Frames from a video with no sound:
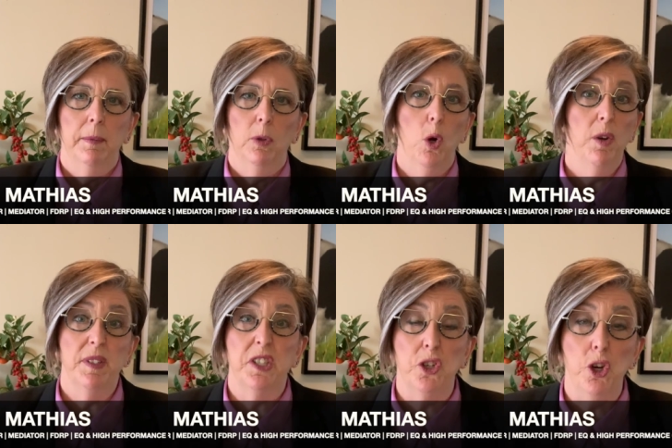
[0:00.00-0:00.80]
All of
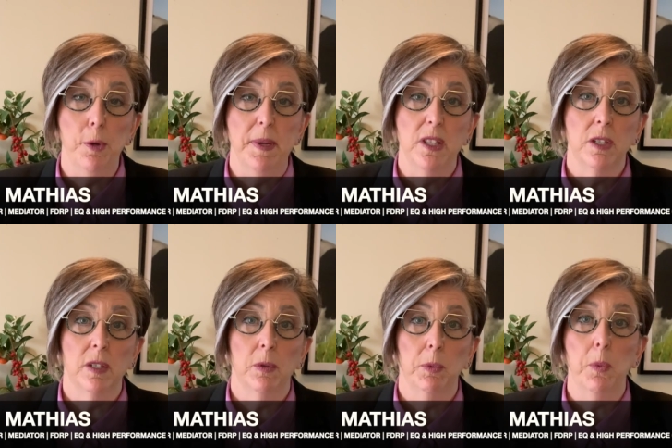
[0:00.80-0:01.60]
us as
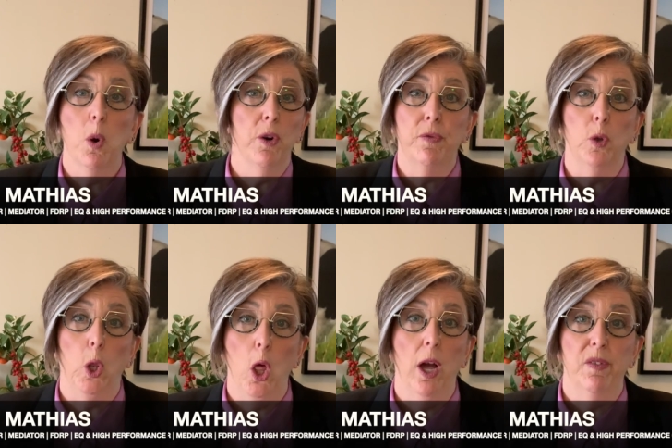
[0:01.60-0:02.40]
humans, we want a full
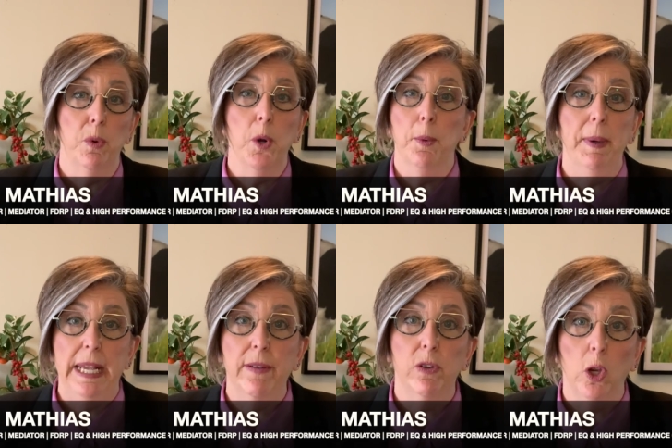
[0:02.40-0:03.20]
life. We want a
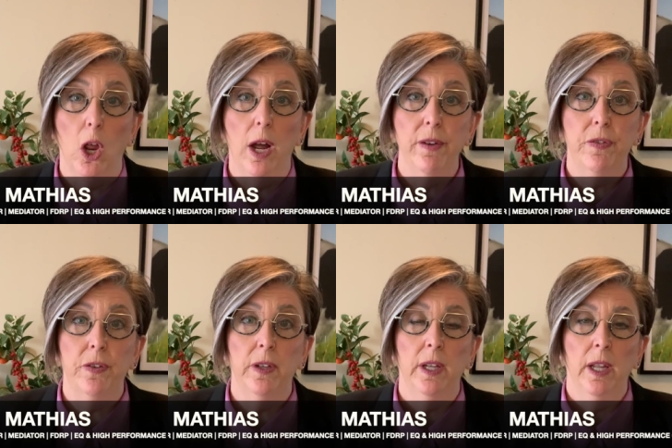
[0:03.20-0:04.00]
meaningful
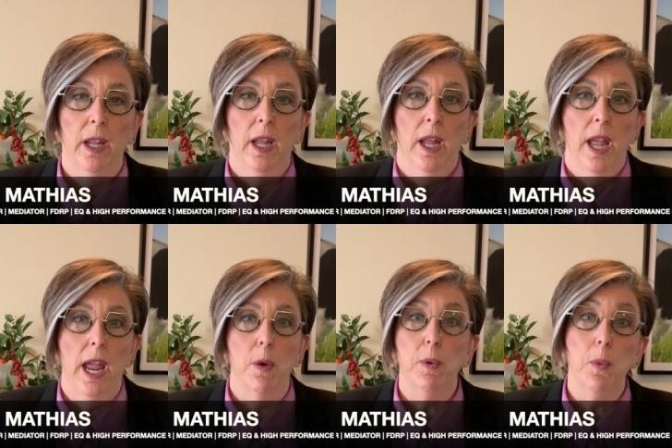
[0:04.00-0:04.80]
life
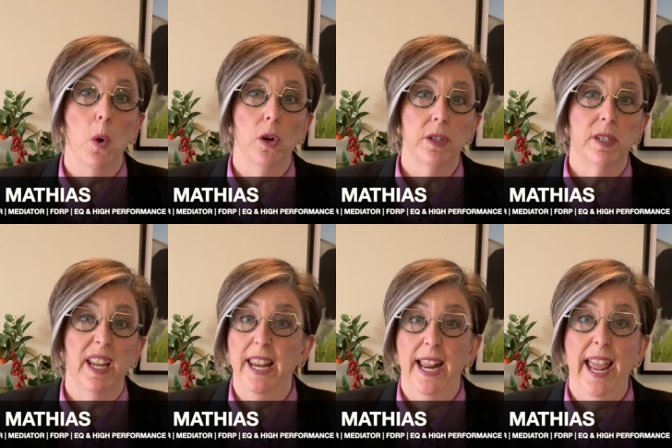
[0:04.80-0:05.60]
and we want to
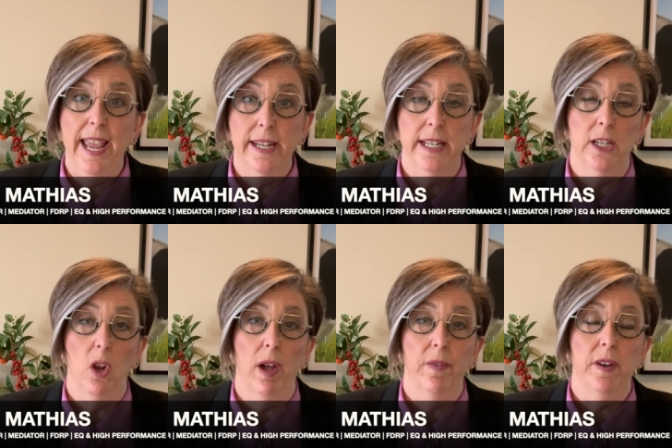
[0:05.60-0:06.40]
get ahead in
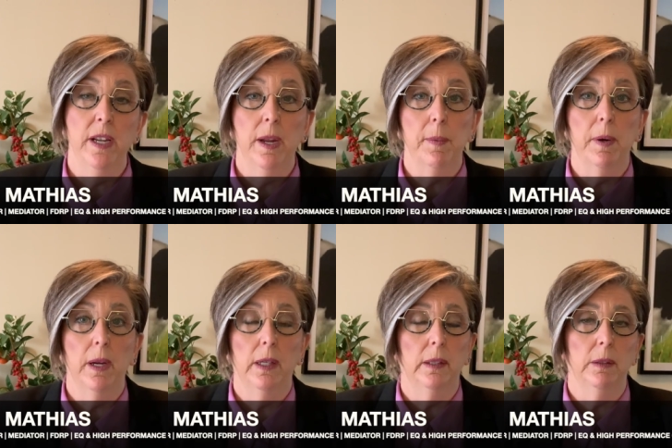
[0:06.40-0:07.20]
life. And yet
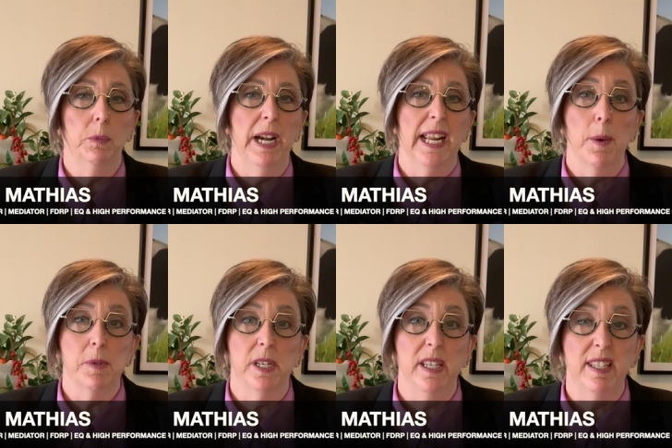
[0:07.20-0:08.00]
when it
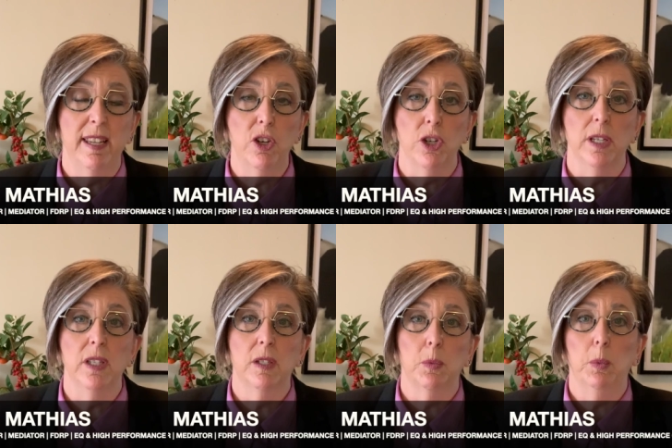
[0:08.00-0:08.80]
comes to
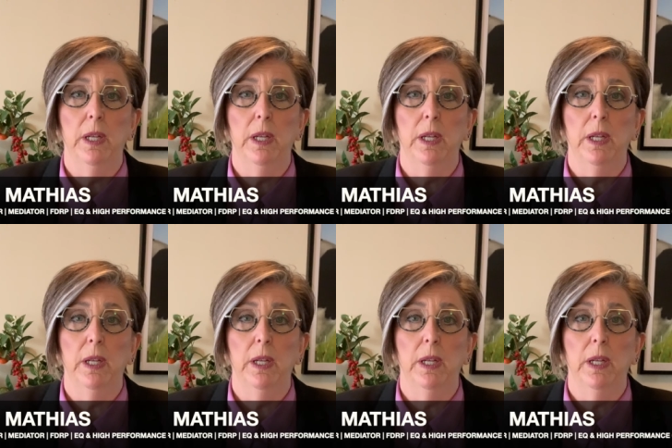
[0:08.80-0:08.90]
decisions,